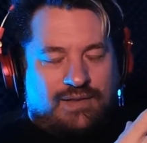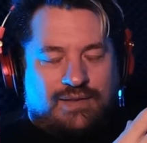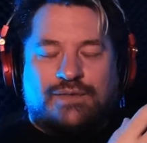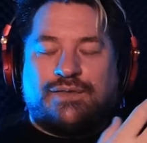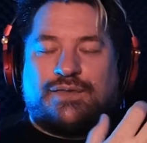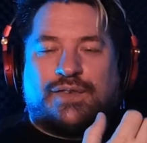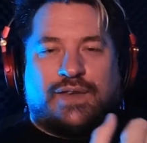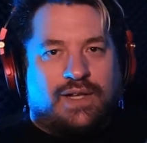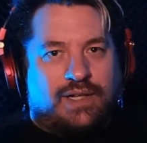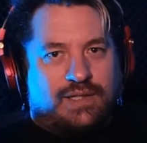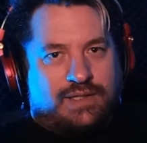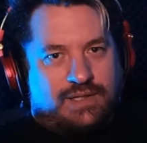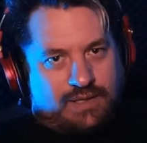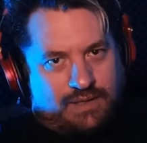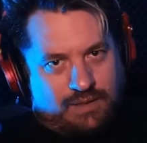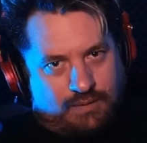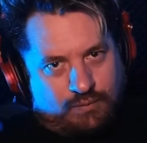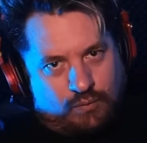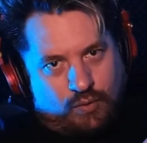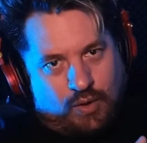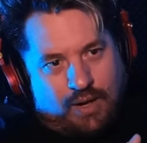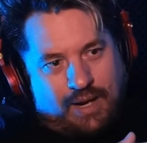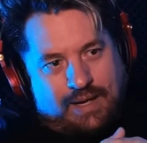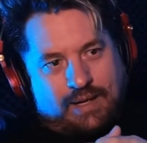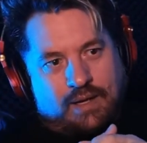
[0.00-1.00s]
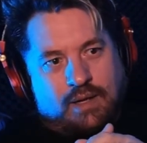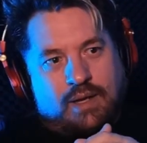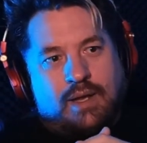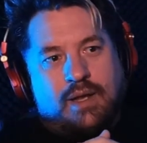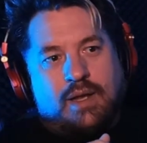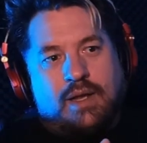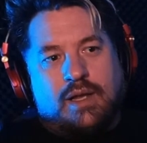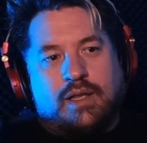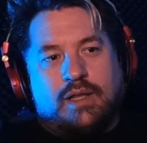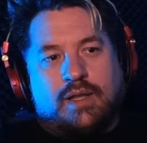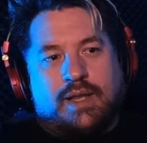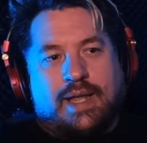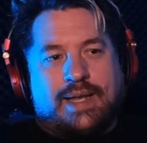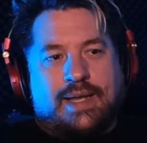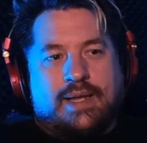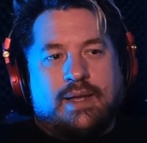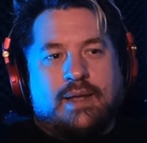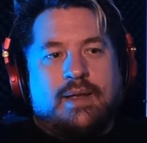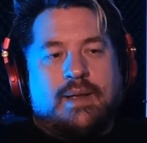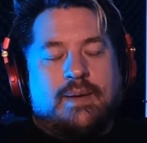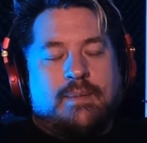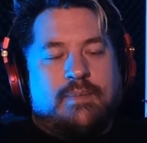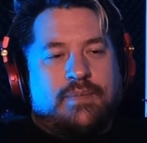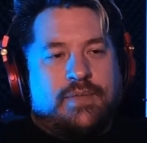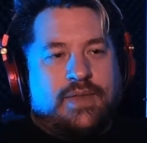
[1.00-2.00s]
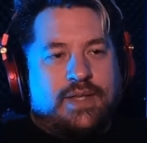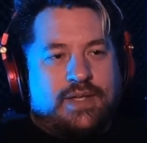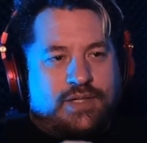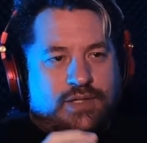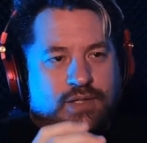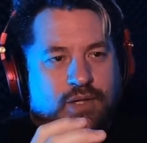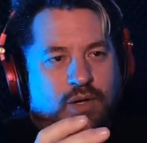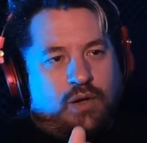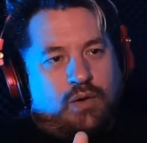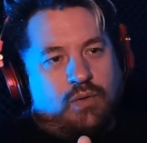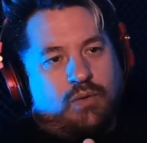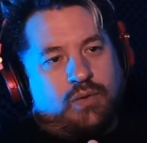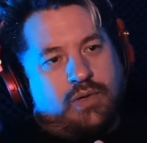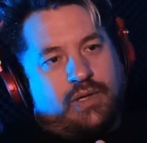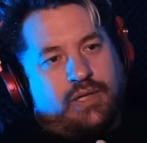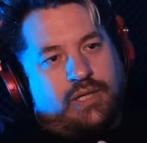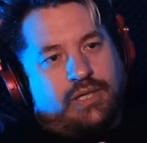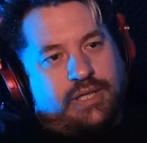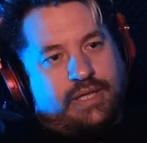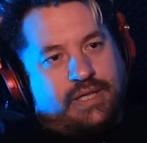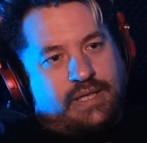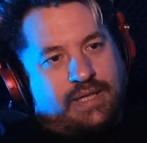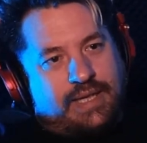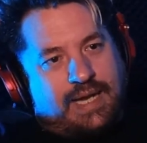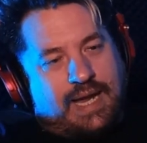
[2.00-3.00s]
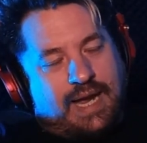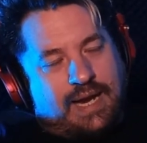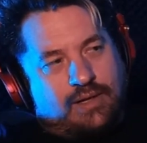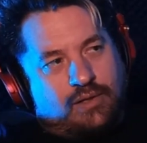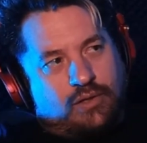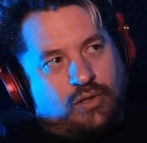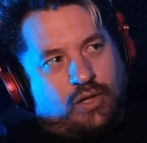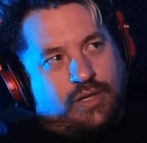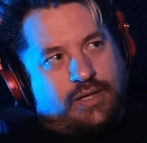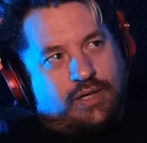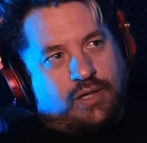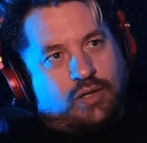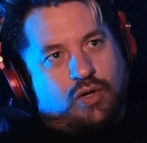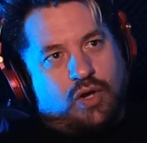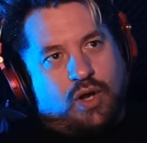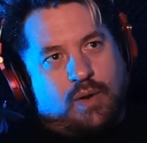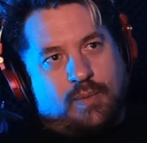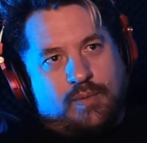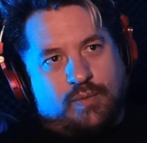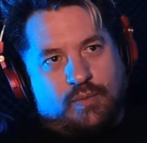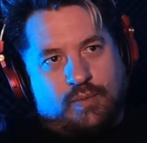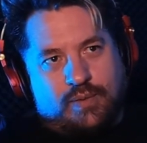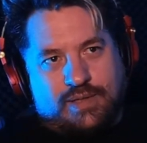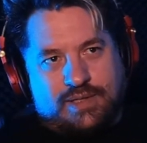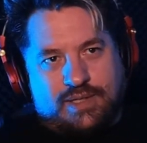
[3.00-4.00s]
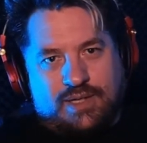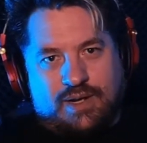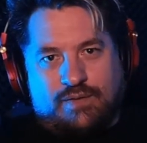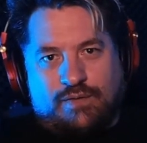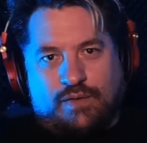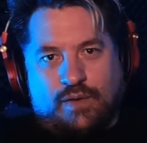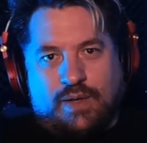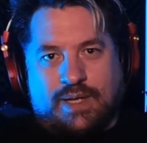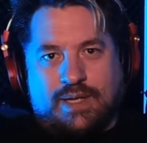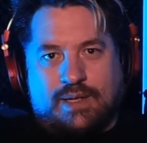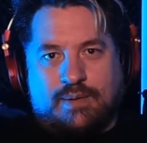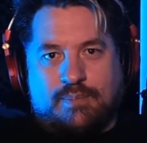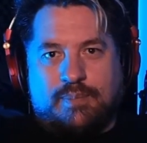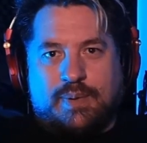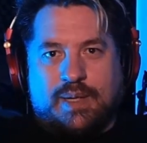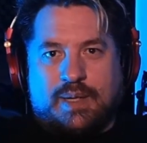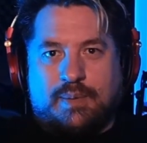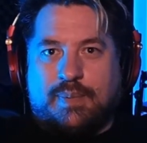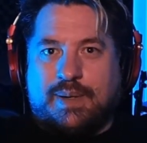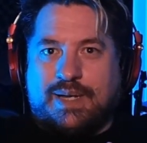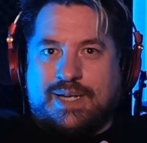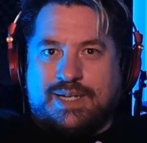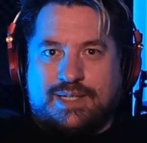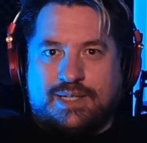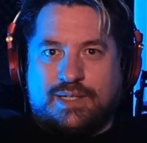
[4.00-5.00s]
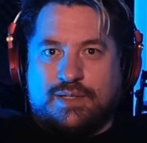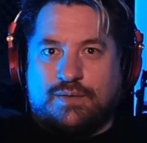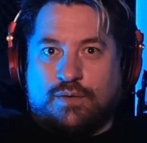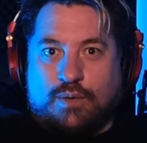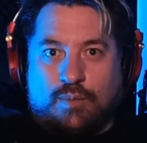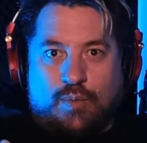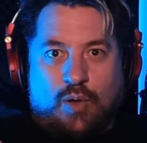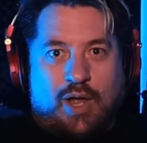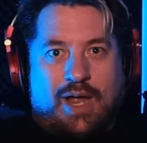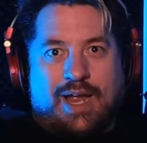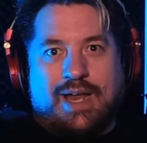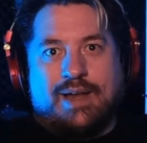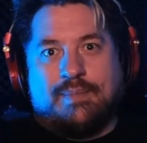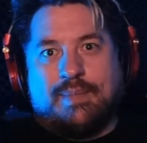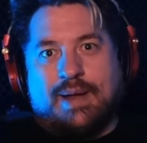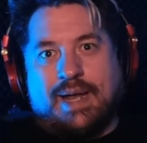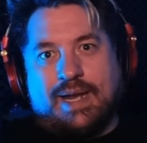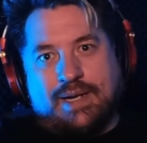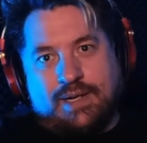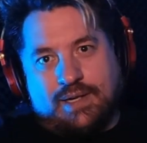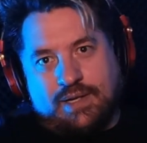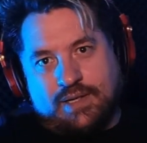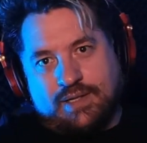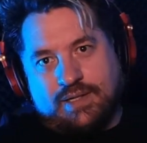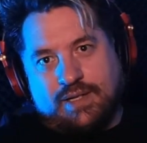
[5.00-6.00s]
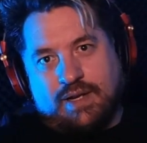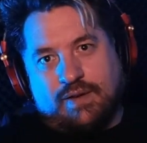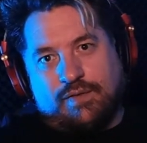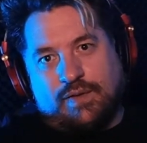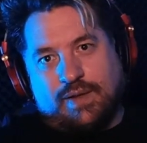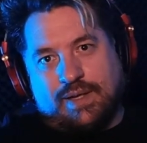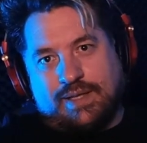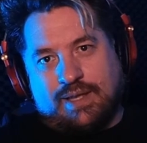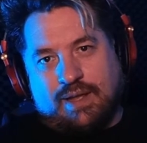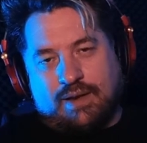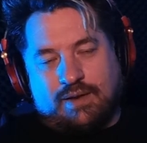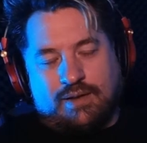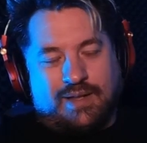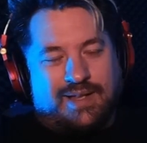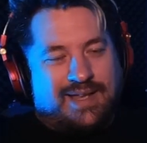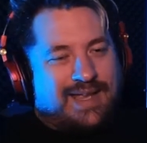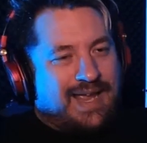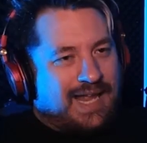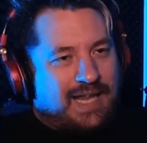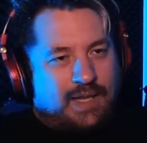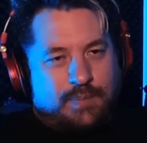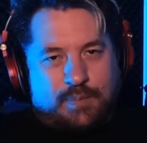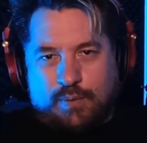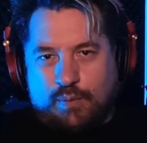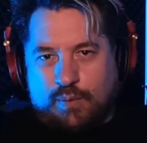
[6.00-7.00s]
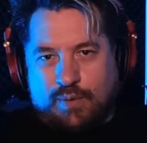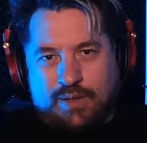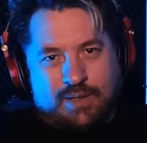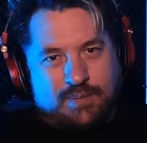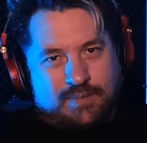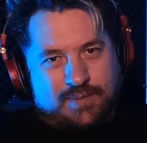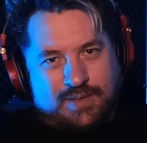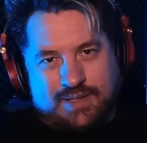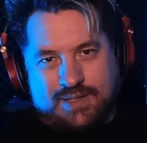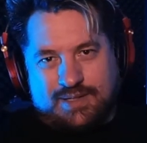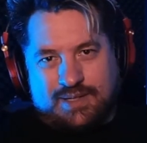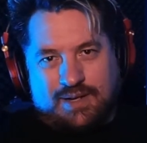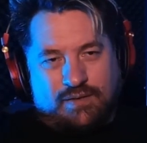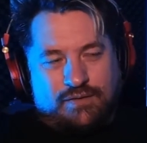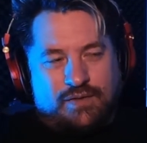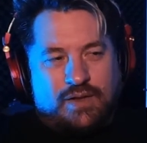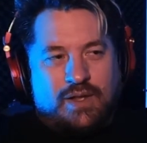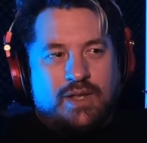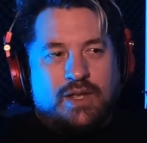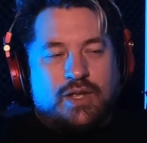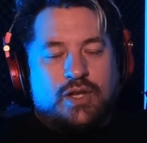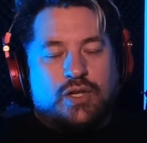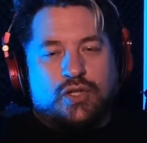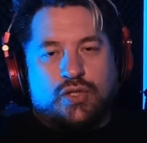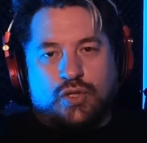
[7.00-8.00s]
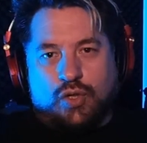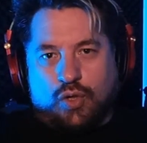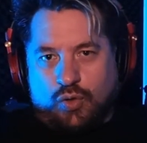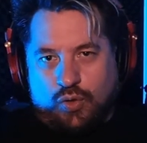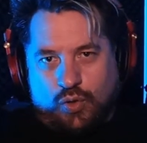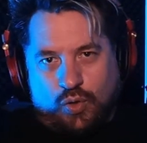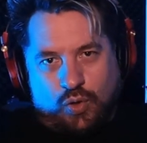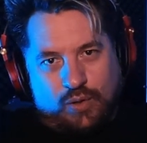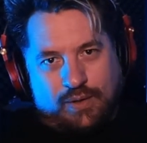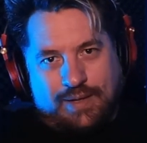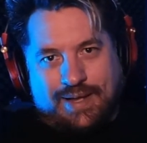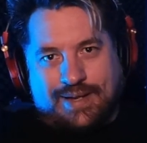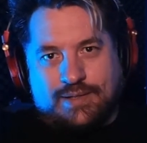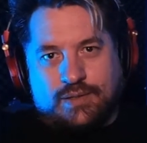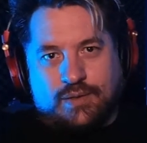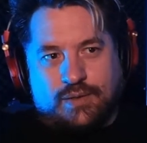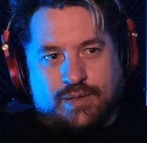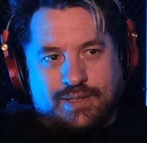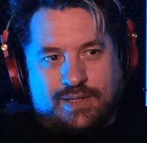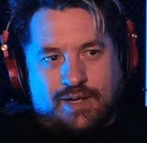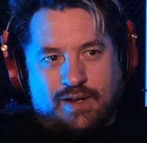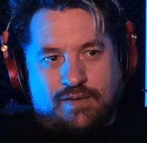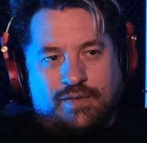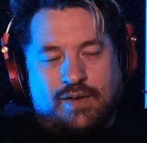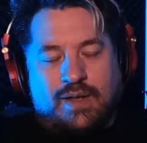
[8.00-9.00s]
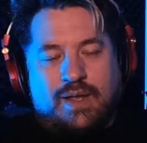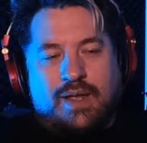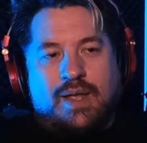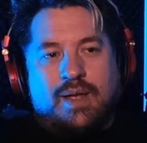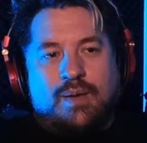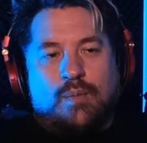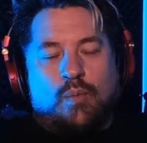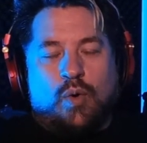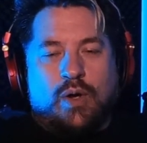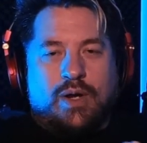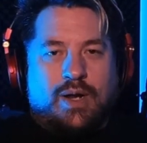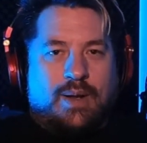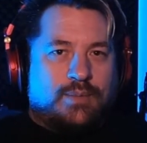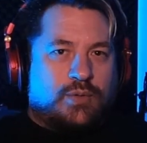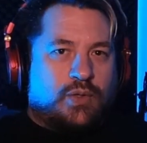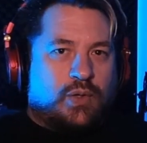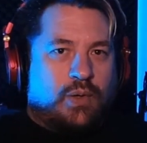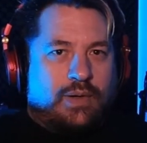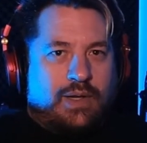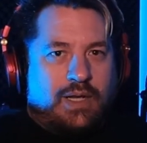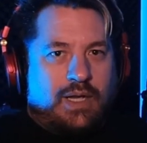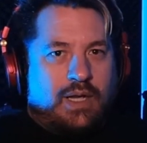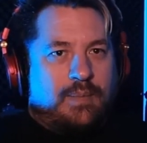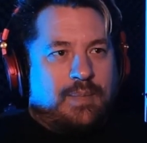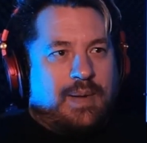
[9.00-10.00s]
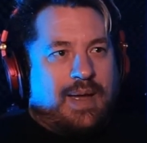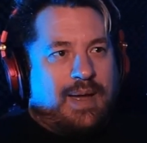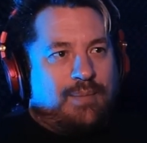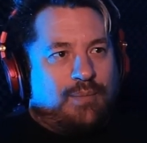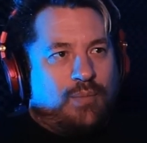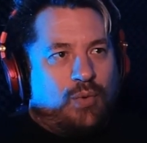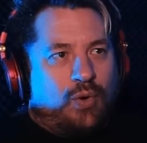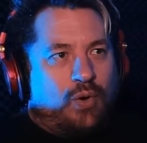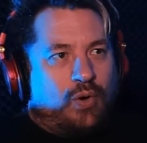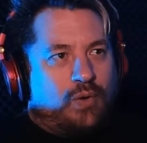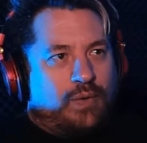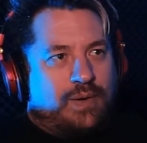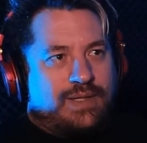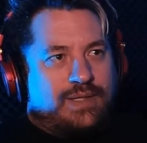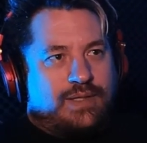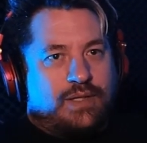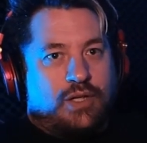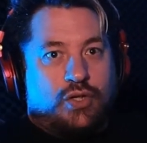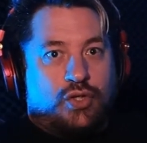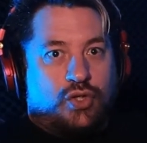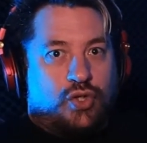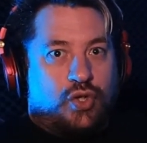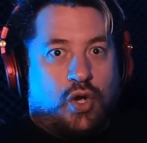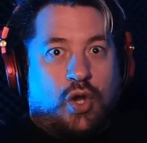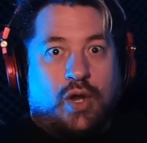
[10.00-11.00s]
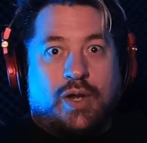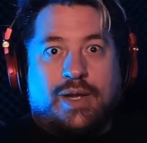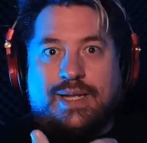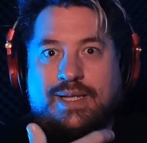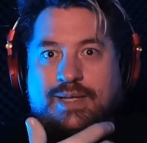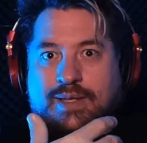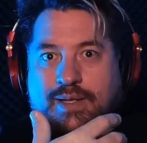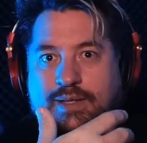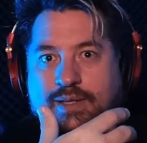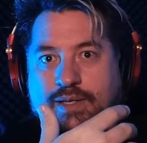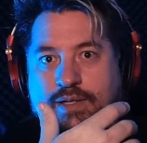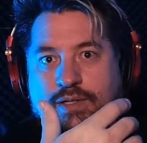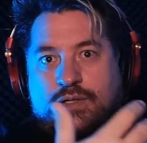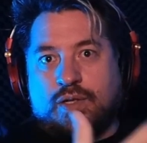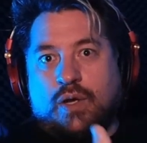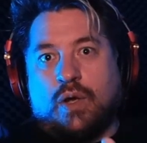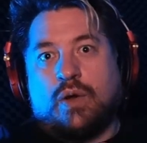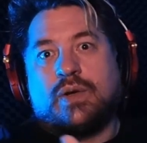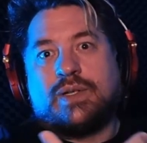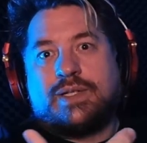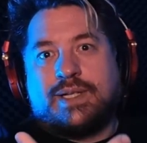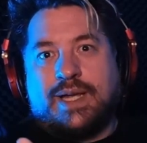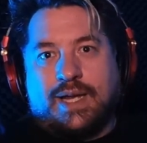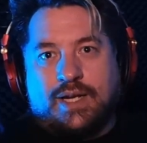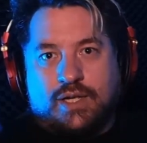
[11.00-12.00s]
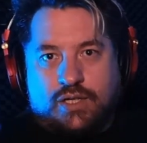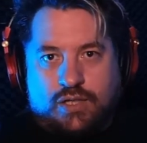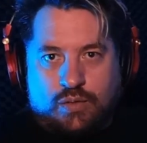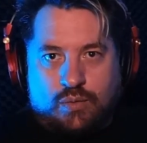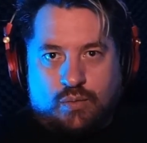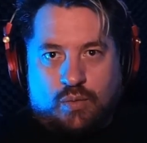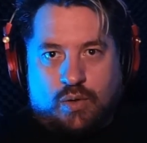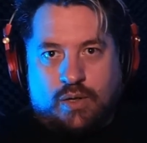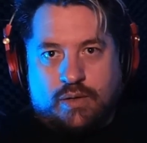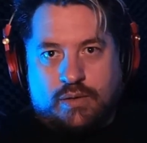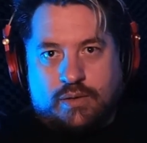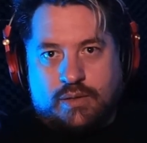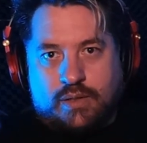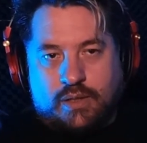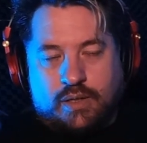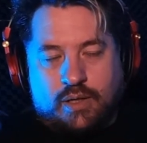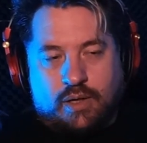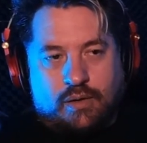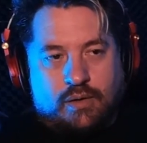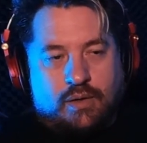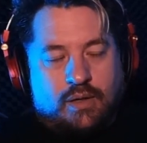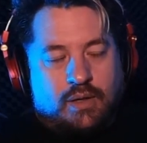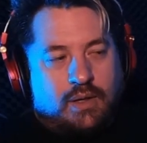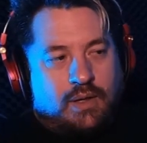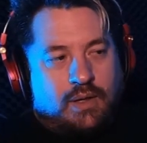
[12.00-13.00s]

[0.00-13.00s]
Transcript: feel to them, right? Like, this song clearly had a lot in common with stuff like big pieces from Iron Maiden and stuff like that. The gallopy rhythms and stuff, sure, all that sort of stuff. What I'm talking about more is the journey that the song takes you on, you know.